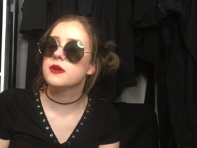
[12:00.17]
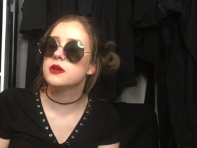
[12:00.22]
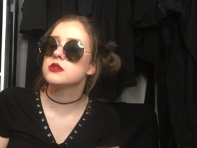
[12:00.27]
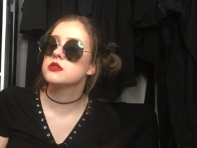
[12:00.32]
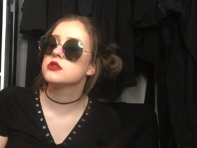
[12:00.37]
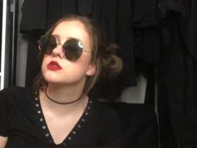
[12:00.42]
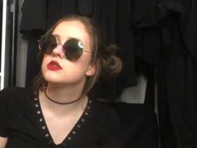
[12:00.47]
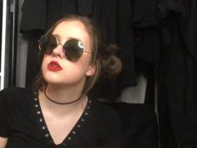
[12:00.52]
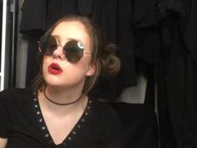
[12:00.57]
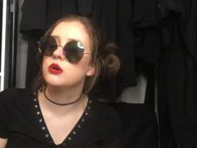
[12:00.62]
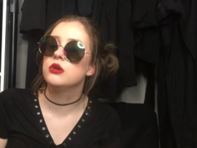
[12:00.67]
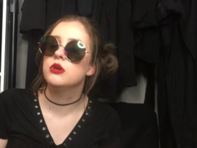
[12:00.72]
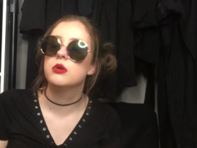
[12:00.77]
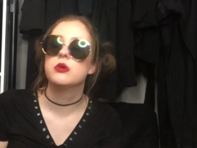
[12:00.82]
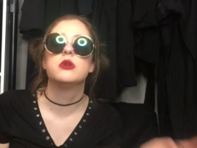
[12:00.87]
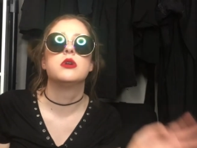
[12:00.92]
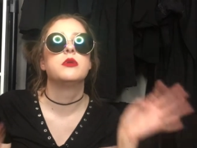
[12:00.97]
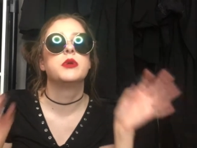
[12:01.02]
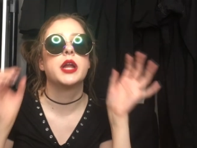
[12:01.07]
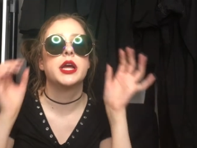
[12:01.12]
felt so
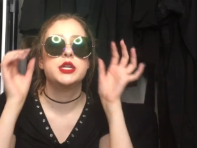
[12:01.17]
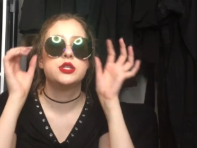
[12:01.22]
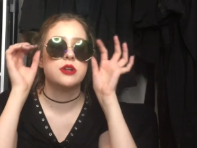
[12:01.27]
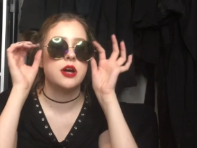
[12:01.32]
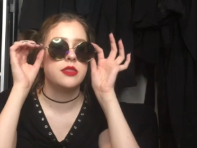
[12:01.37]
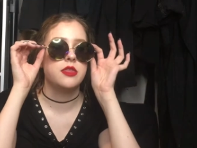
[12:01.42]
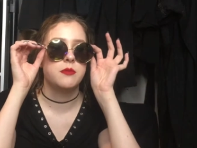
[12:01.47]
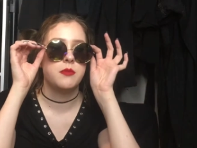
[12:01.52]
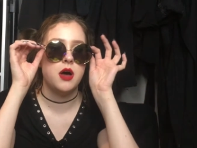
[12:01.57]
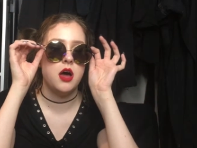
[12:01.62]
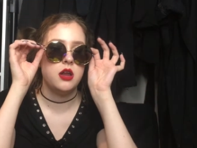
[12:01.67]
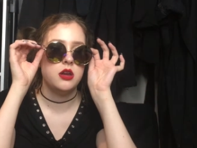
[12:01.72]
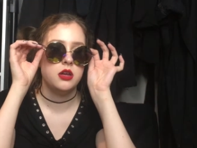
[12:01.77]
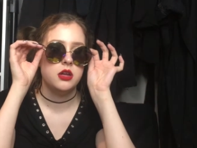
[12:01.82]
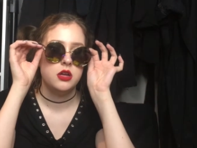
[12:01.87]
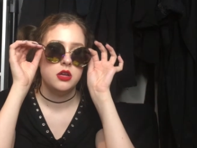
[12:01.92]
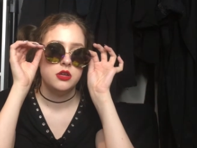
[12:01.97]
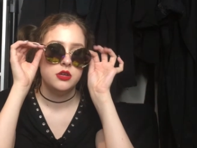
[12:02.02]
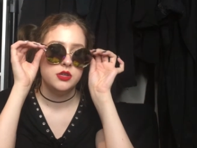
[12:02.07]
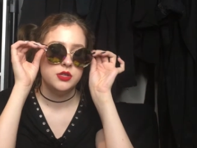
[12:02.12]
cool when I tried them on.
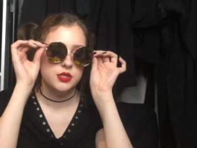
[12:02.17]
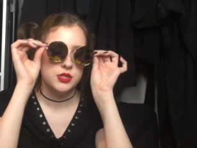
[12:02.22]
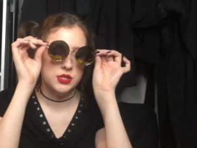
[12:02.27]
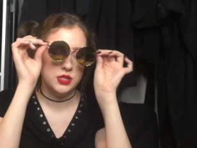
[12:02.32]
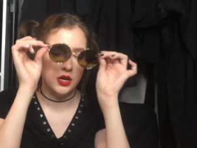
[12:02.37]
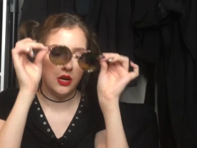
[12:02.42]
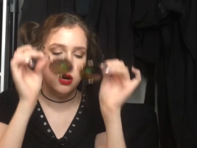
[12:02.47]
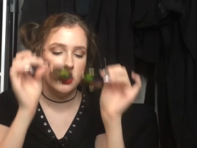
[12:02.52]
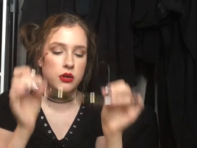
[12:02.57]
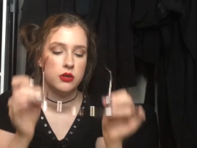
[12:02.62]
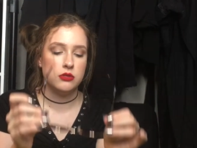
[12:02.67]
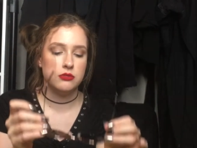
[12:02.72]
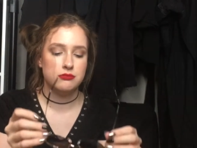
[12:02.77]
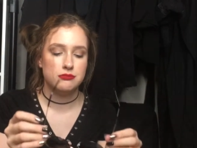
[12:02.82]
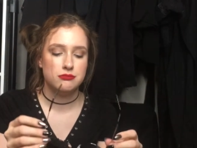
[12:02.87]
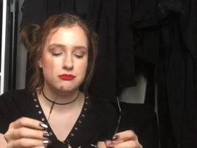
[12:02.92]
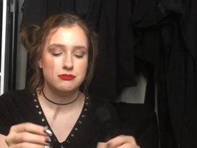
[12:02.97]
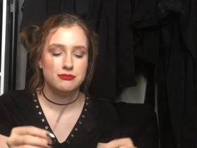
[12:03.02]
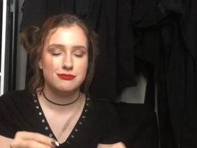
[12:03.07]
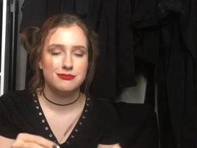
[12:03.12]
So
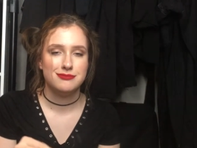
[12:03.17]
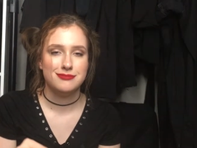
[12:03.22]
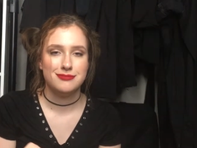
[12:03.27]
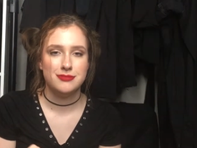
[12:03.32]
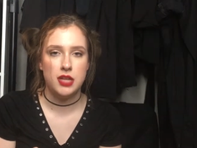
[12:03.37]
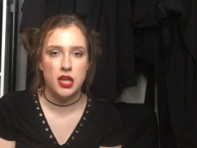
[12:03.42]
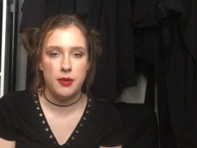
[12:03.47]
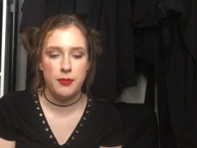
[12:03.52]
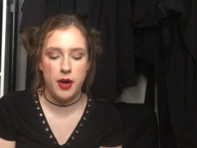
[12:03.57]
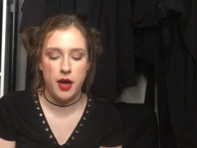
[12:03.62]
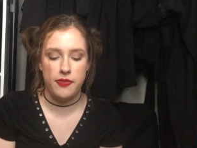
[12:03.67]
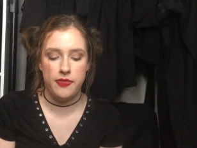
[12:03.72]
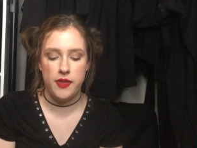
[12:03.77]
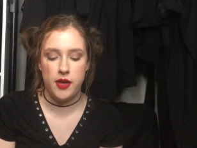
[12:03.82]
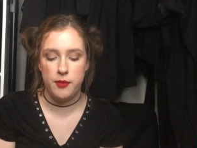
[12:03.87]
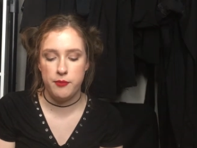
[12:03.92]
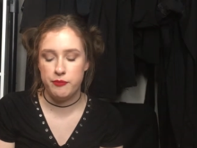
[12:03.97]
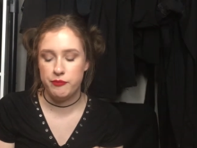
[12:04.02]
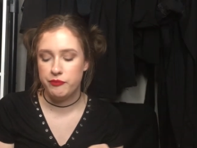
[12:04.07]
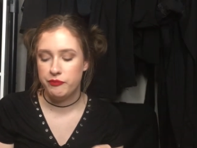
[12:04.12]
I bought
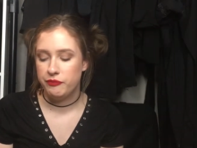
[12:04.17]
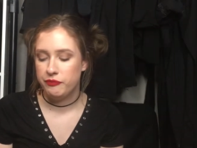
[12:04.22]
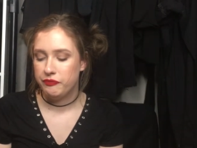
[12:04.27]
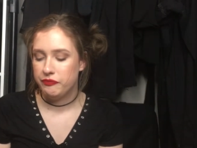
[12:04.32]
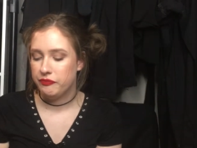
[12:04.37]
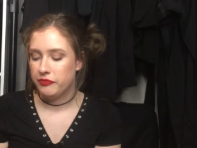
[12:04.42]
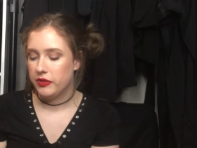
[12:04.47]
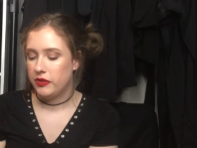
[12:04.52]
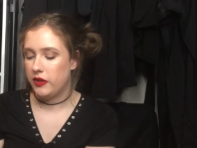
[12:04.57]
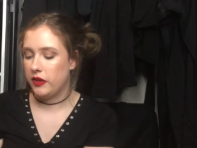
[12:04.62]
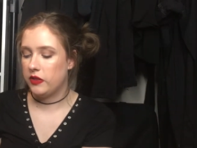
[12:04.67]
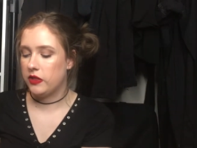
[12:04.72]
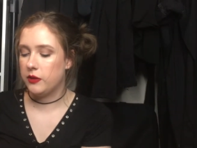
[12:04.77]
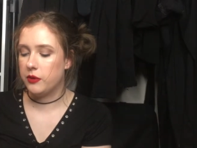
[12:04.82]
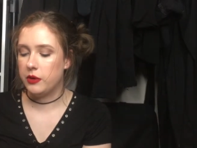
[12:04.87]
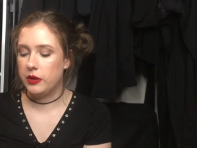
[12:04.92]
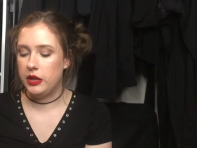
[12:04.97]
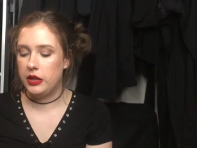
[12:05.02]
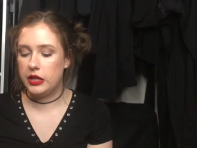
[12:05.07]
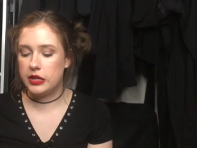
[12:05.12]
them. I think they're
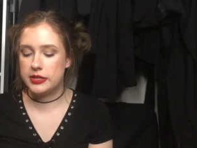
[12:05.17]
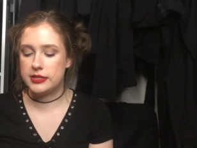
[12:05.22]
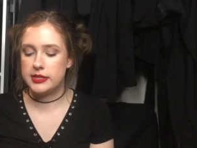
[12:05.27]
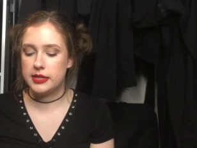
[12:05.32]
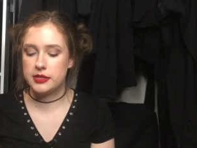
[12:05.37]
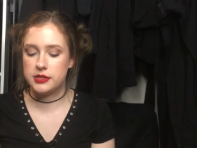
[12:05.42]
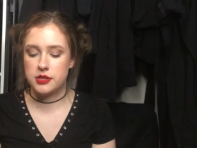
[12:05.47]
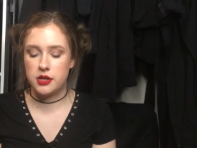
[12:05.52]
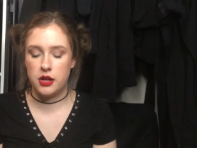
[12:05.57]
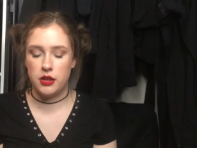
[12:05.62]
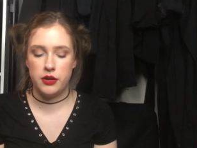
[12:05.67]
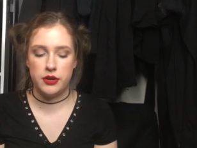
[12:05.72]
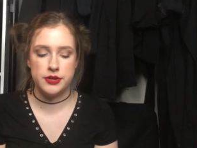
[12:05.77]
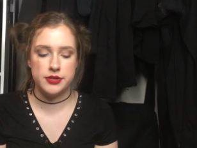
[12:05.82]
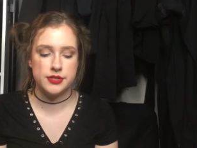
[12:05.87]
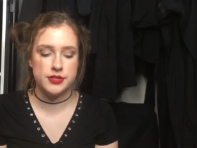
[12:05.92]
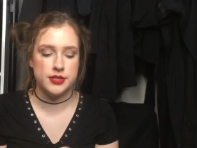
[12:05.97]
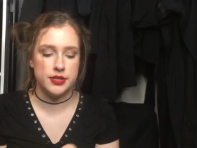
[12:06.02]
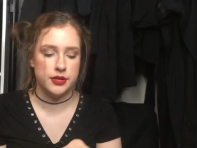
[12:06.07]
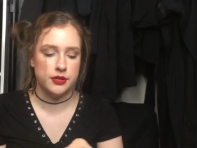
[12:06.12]
only like $6,
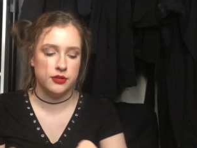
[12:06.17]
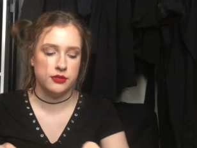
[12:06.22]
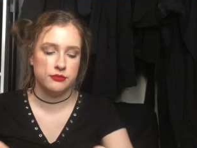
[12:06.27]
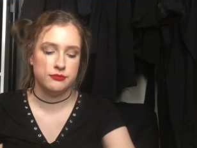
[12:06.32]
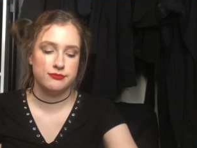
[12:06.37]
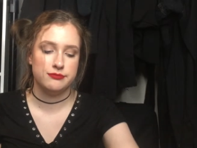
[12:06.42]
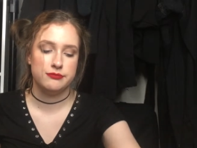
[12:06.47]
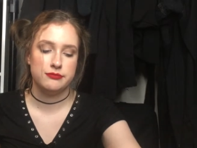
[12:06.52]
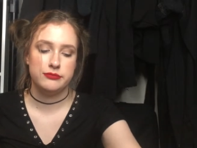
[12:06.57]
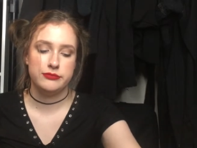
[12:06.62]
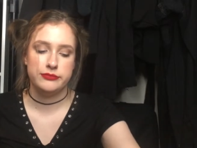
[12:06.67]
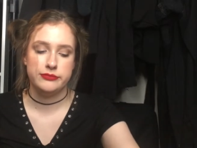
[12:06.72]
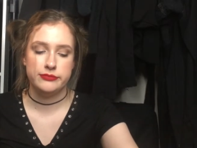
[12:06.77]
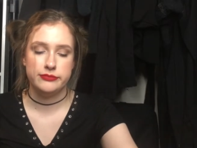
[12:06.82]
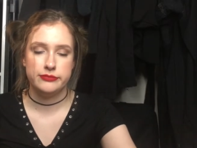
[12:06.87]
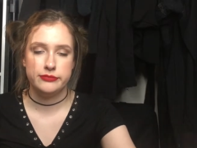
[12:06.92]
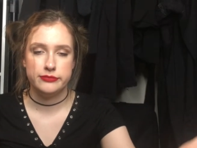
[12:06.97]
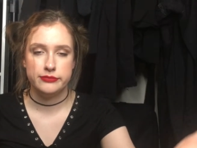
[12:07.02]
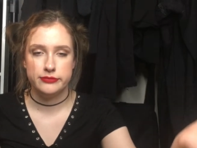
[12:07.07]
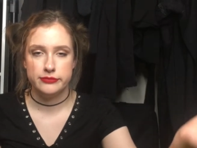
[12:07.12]
so
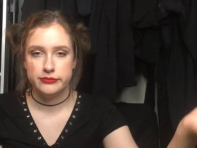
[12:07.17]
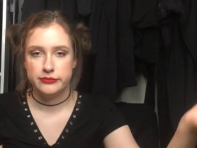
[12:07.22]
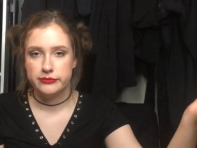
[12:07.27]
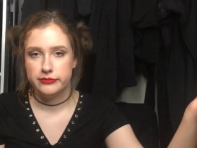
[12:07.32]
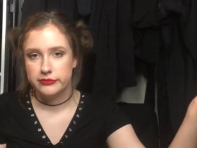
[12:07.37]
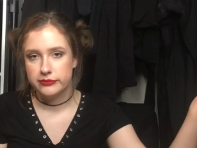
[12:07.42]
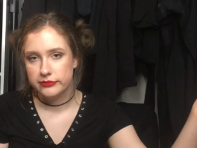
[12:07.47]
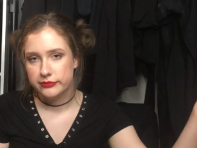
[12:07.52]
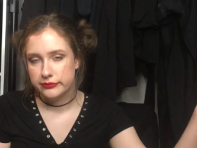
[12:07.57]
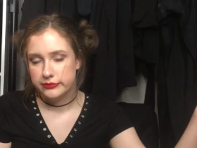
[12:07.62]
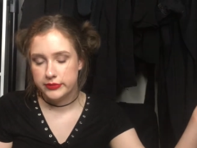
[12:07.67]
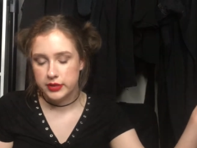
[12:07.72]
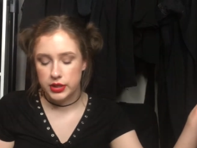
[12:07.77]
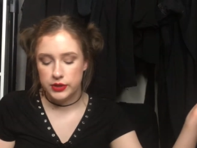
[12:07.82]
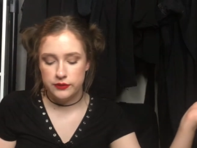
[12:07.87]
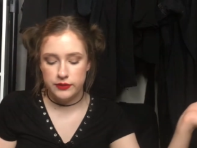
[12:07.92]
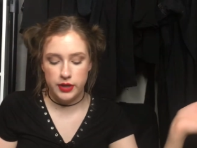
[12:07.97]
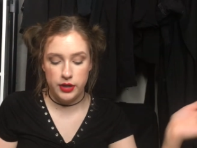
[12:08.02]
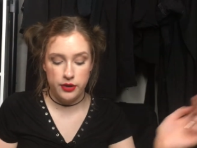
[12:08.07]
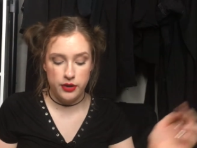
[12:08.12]

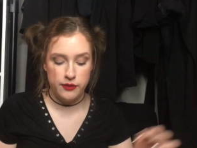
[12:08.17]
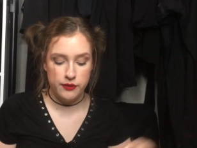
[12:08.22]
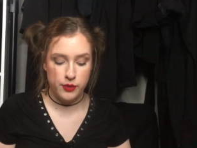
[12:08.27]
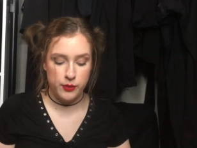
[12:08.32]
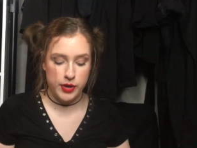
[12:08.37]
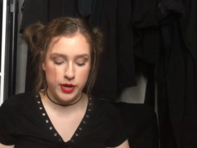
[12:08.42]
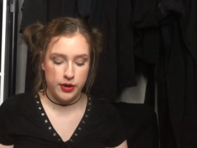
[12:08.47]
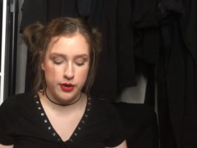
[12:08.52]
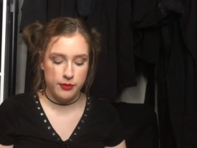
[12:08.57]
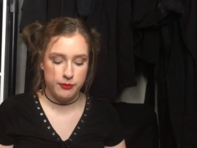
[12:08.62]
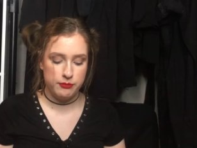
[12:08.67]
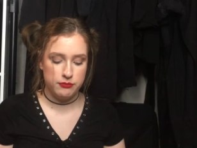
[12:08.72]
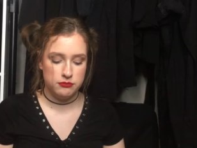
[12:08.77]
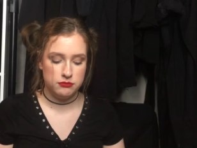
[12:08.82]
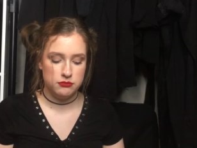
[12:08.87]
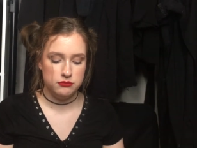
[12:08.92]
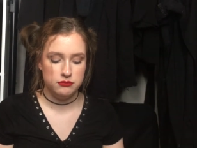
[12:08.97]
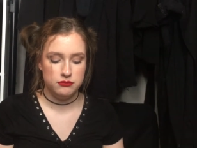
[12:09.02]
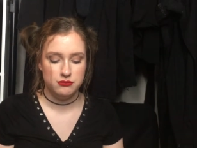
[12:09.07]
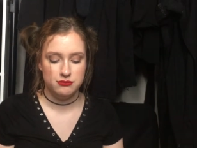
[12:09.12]
if I don't ever wear them,
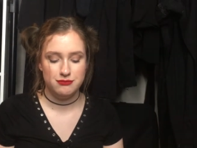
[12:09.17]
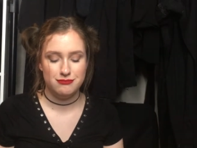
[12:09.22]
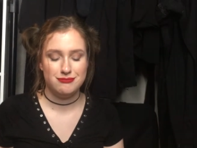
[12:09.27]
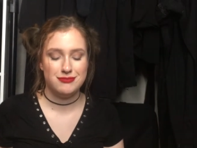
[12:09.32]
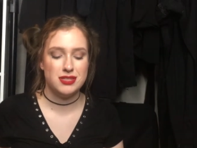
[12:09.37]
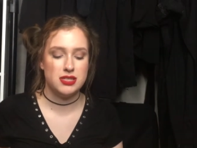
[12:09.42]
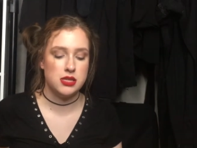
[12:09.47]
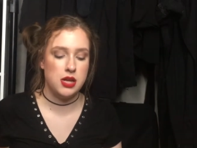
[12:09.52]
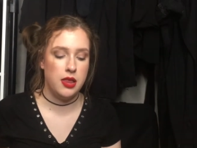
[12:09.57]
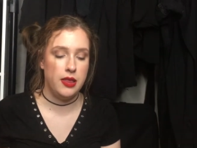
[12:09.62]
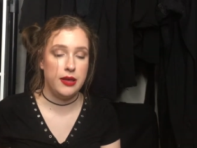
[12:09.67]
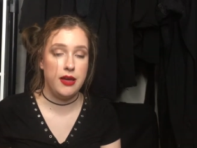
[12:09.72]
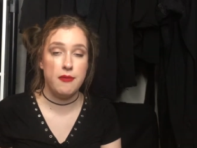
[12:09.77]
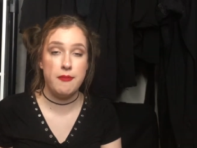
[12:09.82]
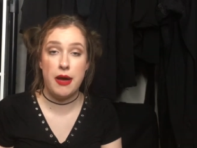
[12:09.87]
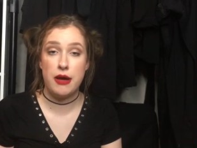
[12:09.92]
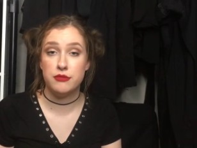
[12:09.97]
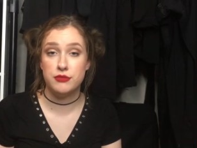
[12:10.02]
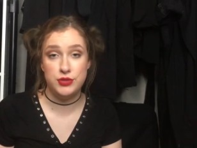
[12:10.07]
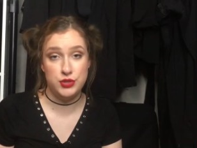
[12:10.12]
it's not like
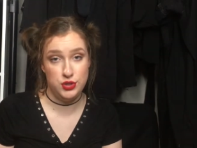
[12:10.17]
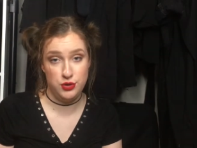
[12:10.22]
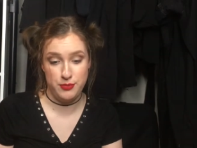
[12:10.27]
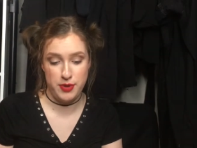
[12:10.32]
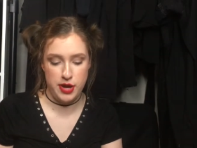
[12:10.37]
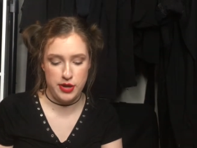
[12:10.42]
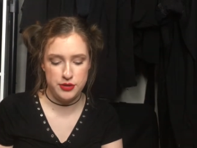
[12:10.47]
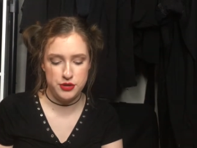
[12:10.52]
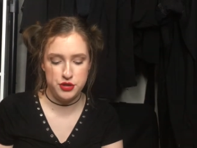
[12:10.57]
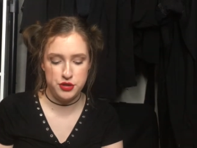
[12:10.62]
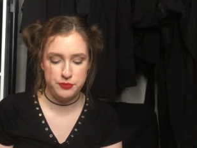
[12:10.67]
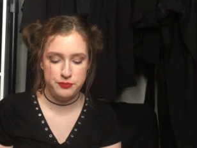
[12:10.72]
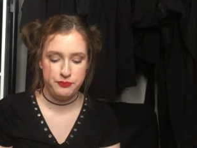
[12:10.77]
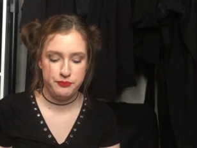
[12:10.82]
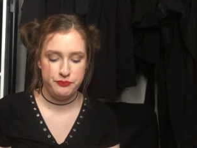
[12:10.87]
I'm out too much.